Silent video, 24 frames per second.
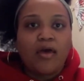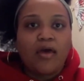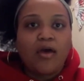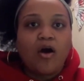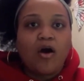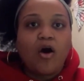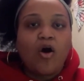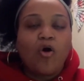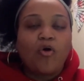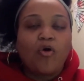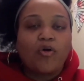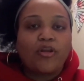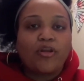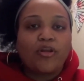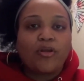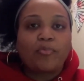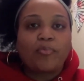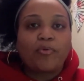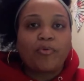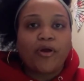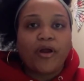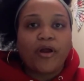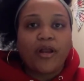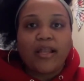holding the
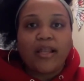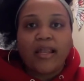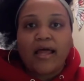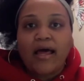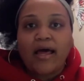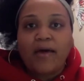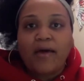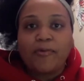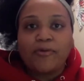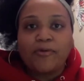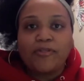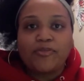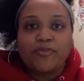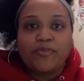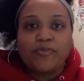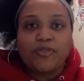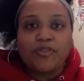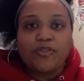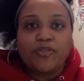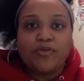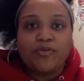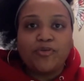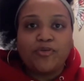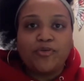prayer line, which we
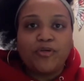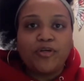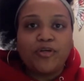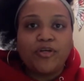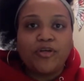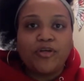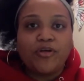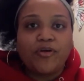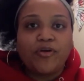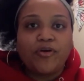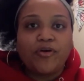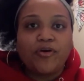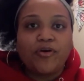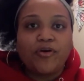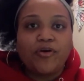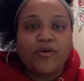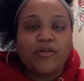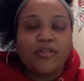do here